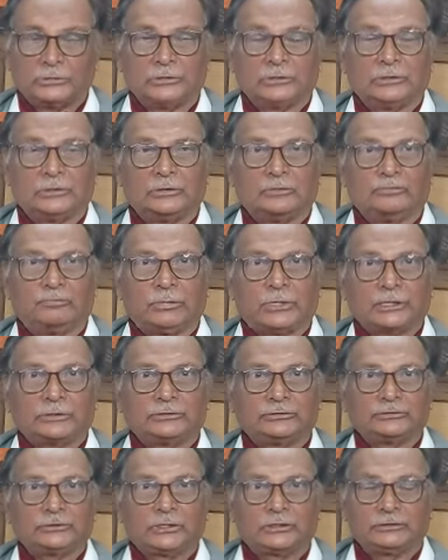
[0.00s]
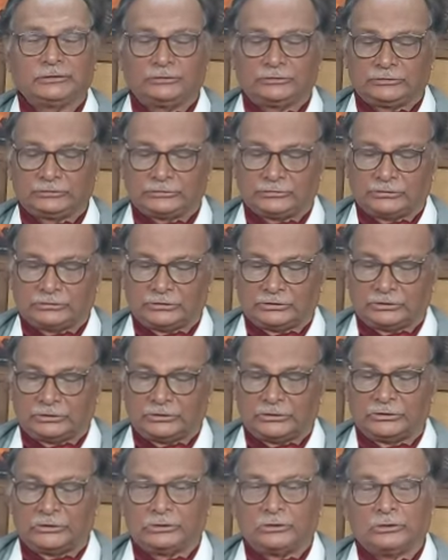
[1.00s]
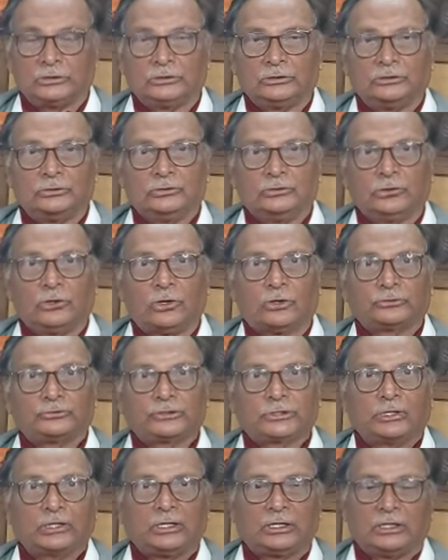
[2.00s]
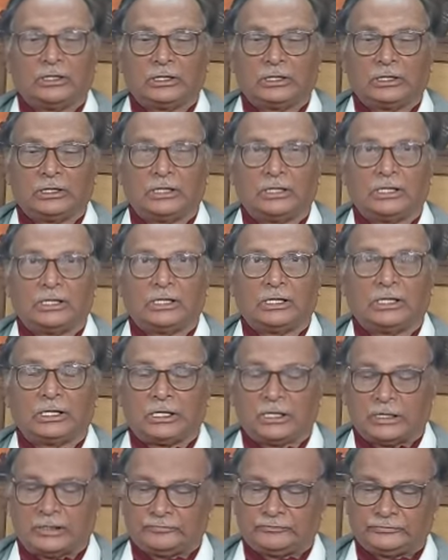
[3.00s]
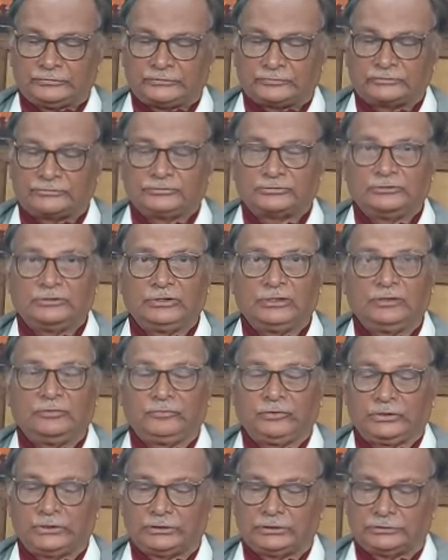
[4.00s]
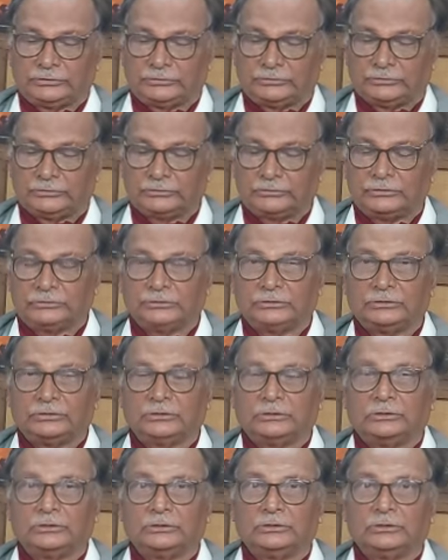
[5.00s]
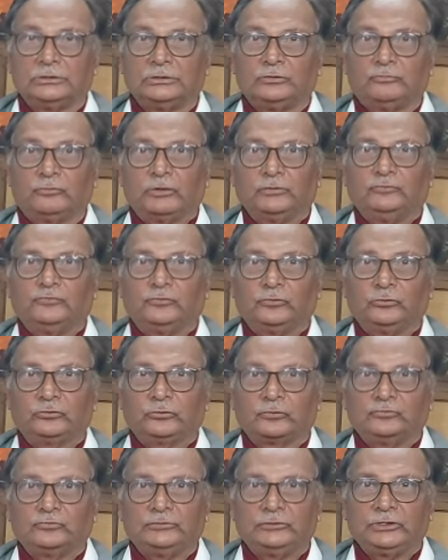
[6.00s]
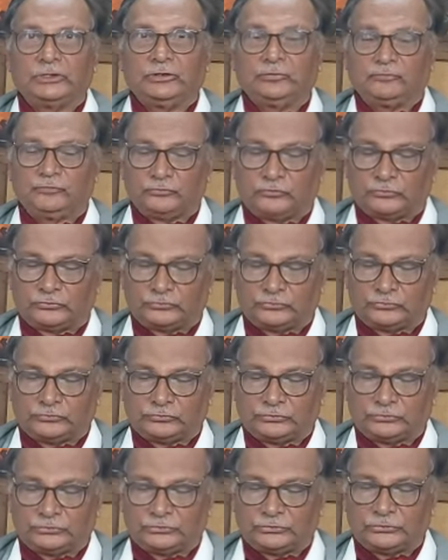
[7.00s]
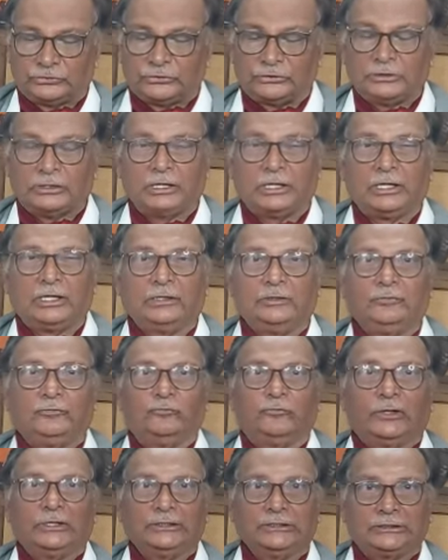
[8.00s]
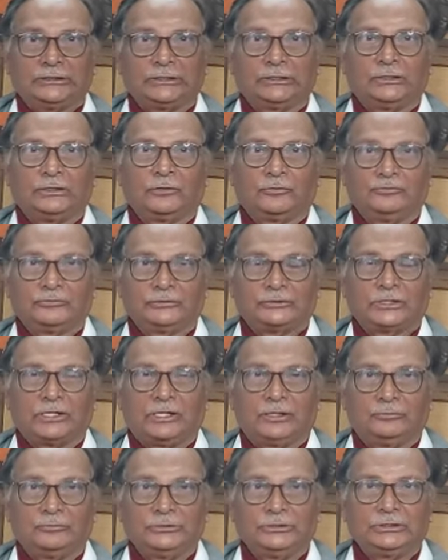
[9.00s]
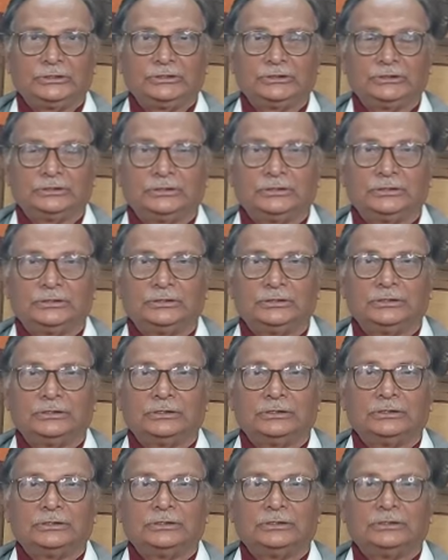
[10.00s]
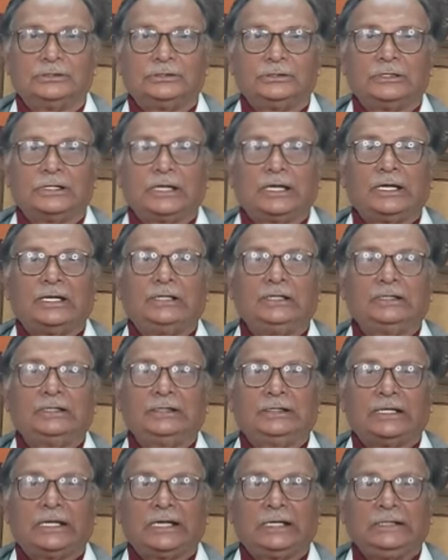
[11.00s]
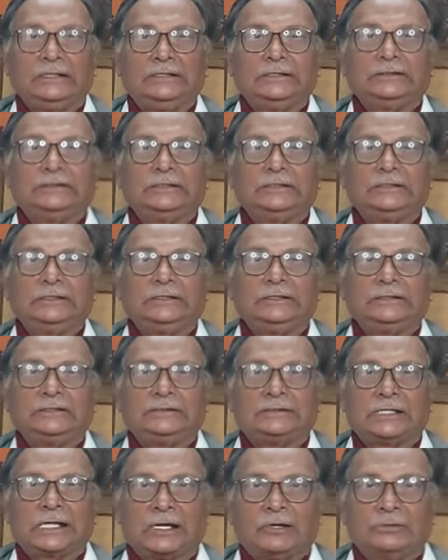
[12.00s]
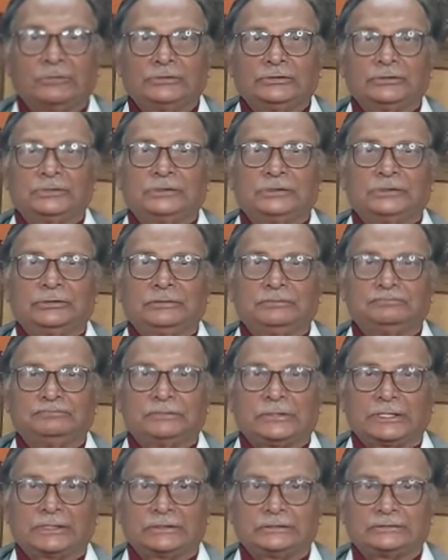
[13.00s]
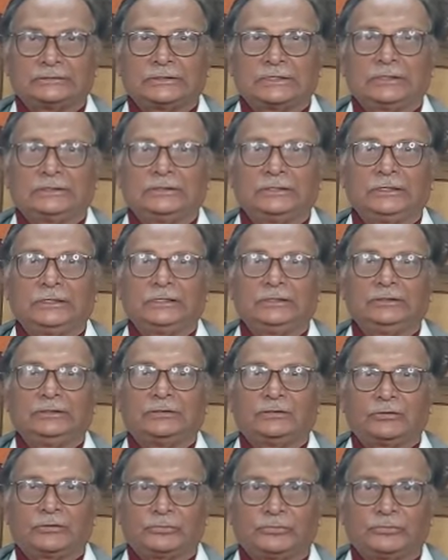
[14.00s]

Pakistanis lost half its navy. 1/4 of his Air Force, and 1/3 of his army, and 93,000 Pakistani troops